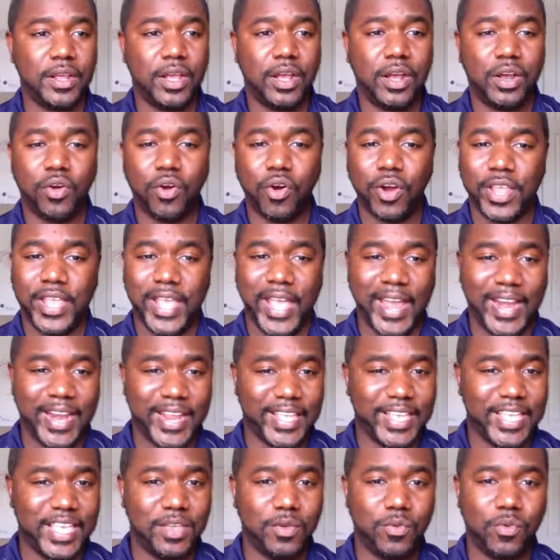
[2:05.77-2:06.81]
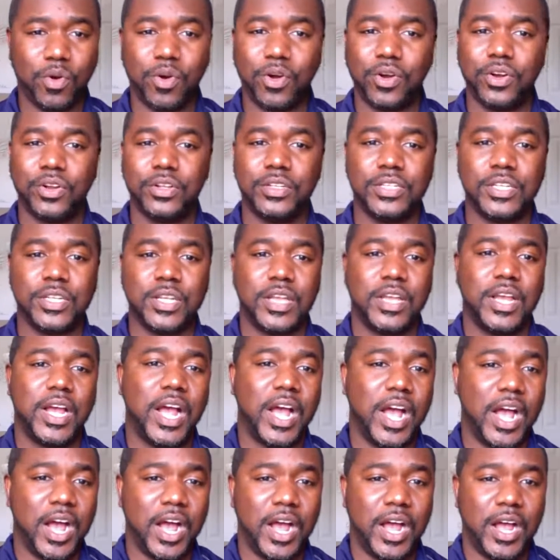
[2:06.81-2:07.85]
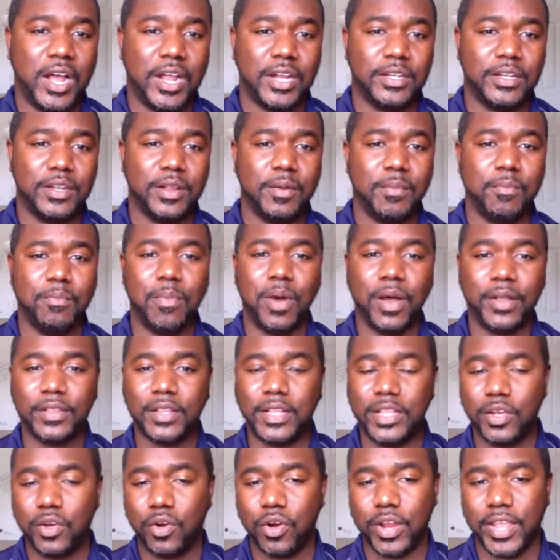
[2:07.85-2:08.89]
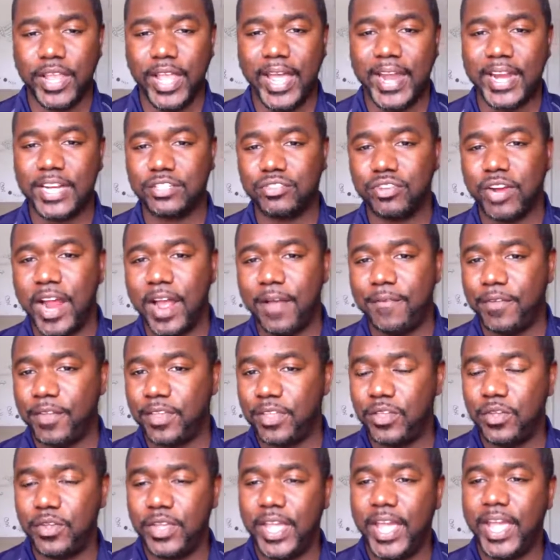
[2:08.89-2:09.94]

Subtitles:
organic keywords, the monthly organic traffic you get,